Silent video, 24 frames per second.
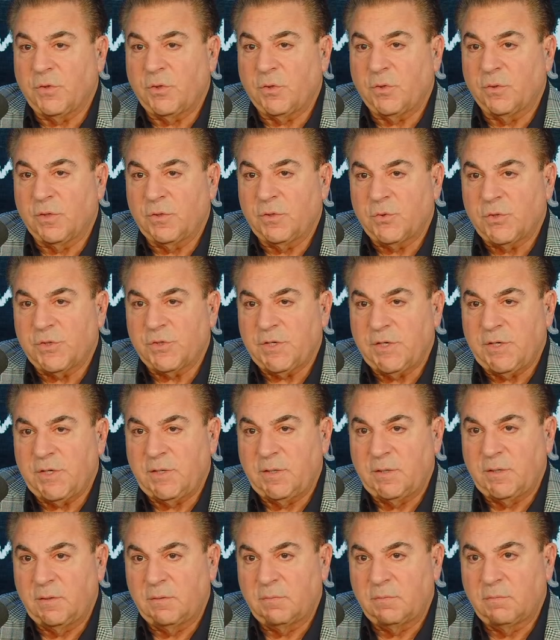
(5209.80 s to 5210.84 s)
you're interested
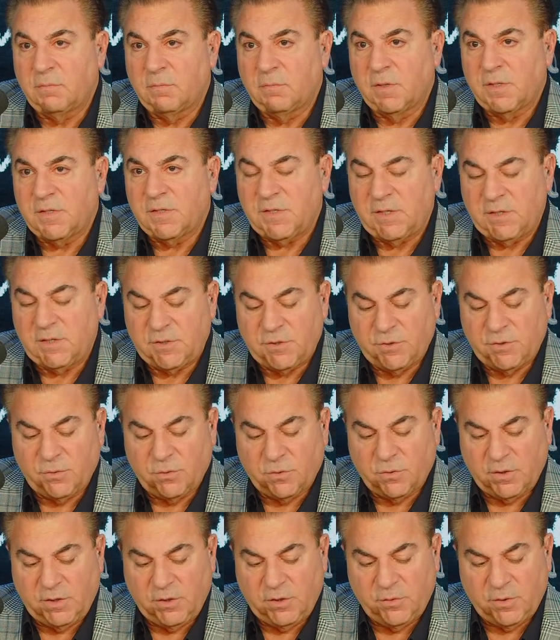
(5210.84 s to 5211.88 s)
in listening to
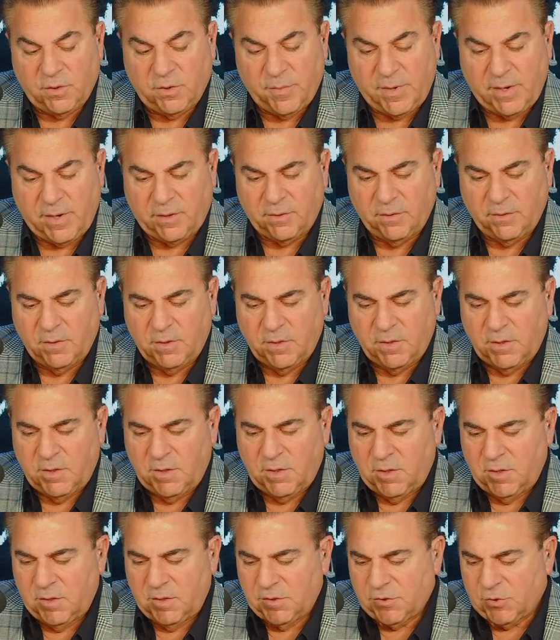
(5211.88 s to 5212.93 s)
or hearing about,
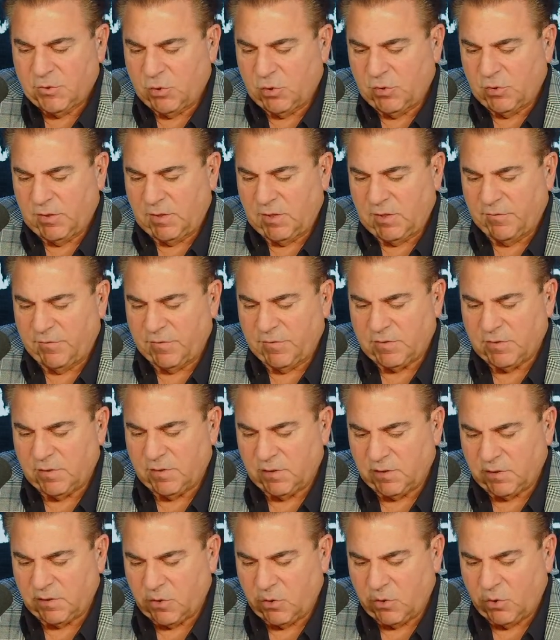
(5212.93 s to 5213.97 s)
certainly give us
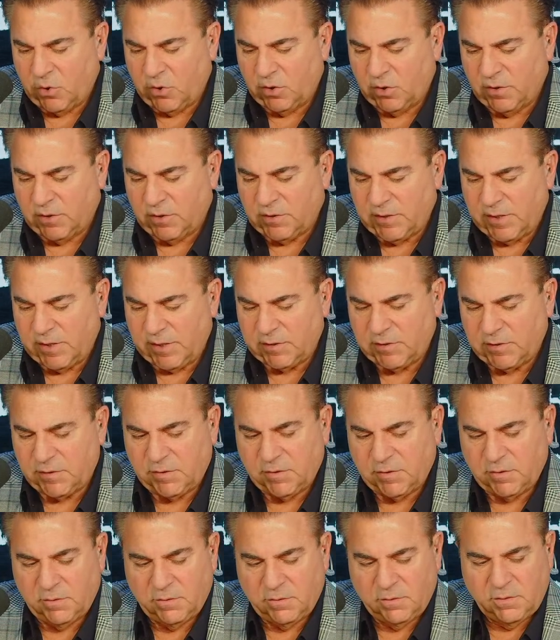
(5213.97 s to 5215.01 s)
a call, a
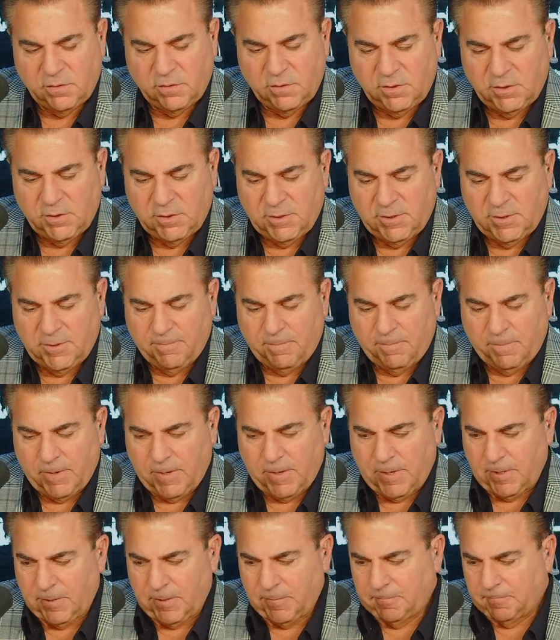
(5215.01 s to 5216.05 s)
text.
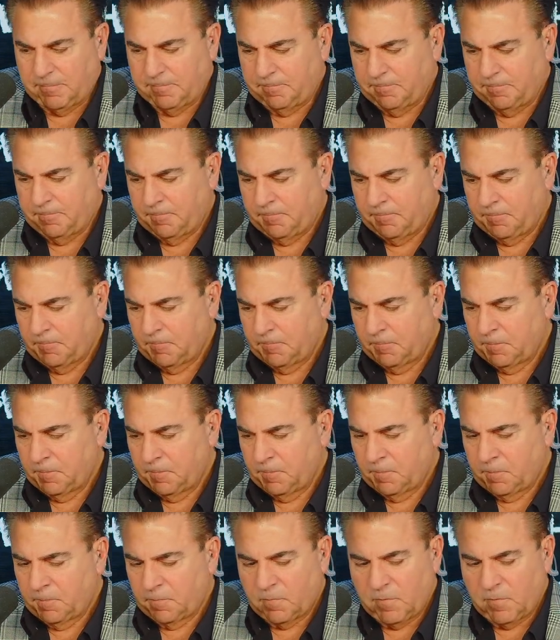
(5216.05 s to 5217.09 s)

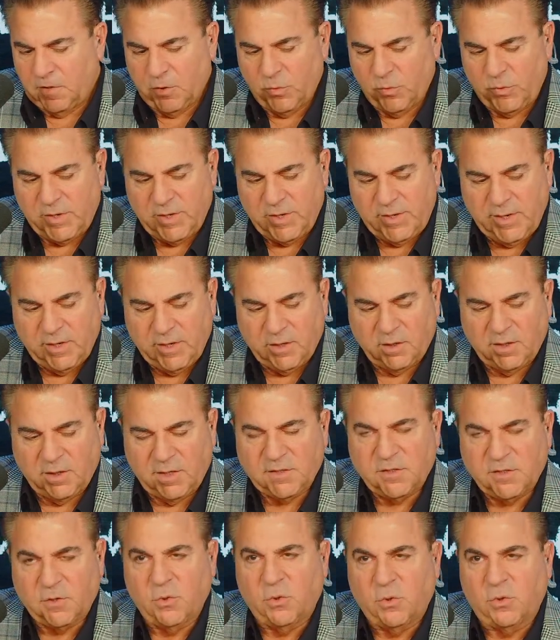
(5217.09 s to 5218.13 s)
We can handle
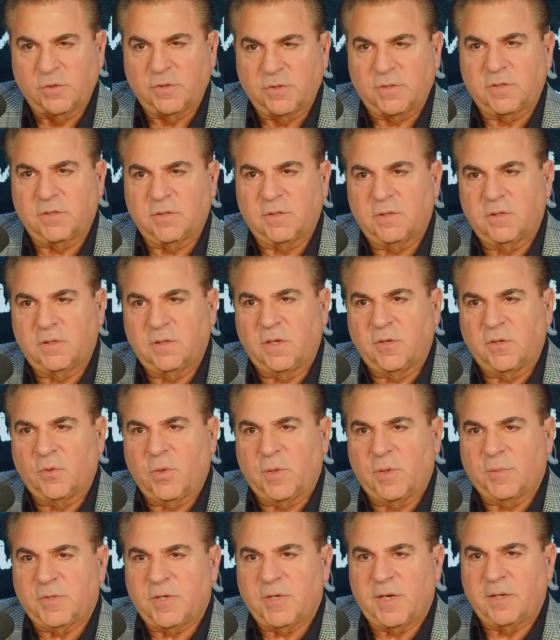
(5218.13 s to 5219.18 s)
lots of calls on the
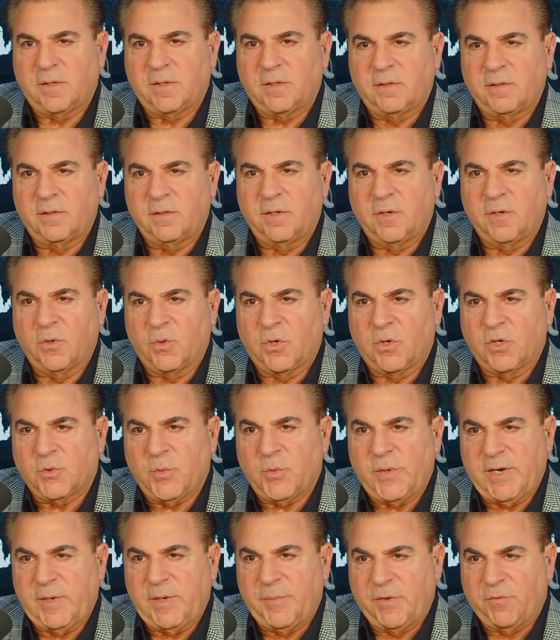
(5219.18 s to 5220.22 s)
website, because we
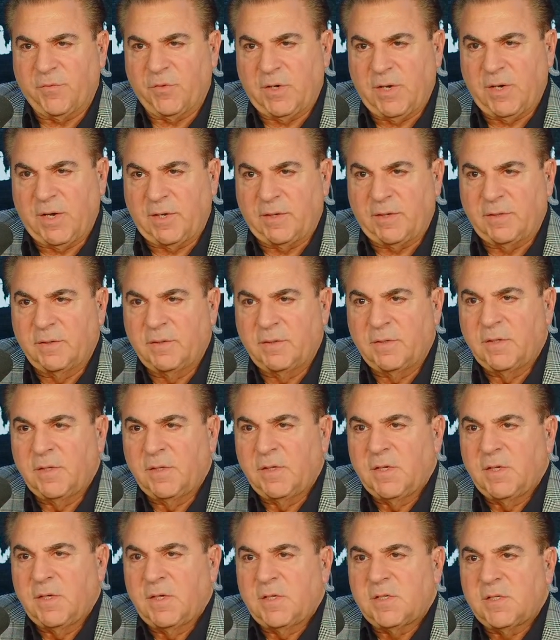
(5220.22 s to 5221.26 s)
get them every day.
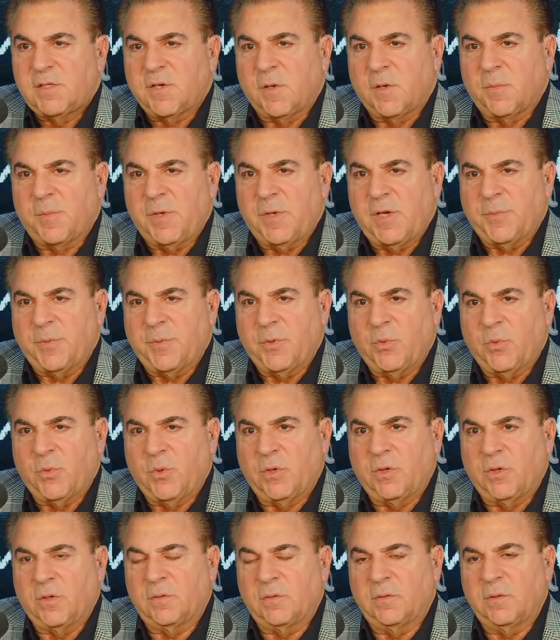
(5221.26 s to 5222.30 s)
Some people
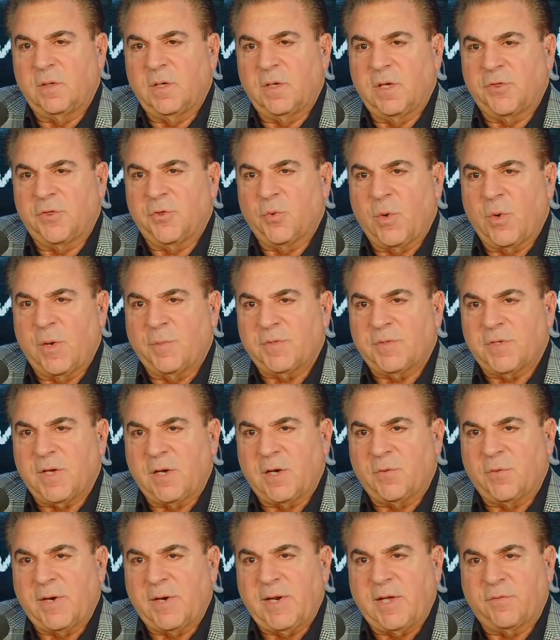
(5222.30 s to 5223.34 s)
will hit the website
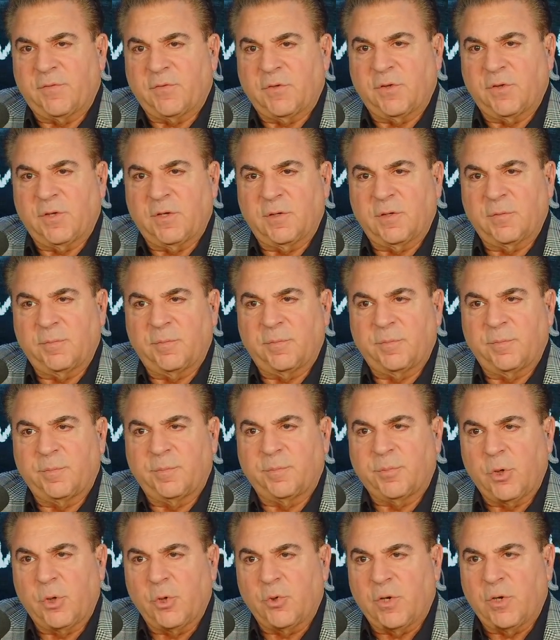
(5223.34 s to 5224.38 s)
right after the
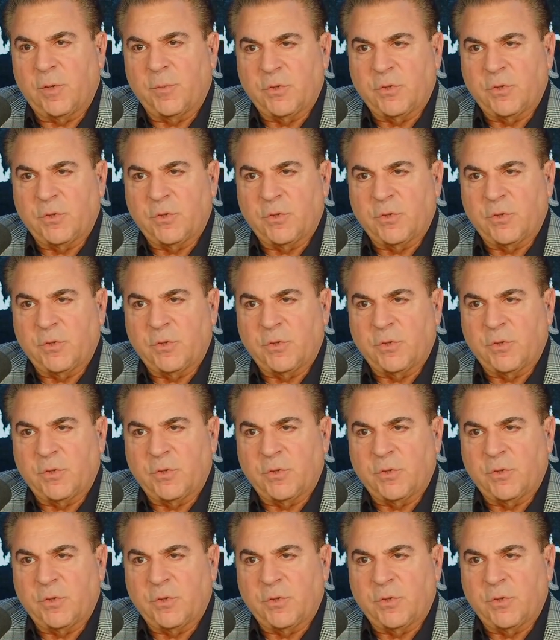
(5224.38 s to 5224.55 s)
program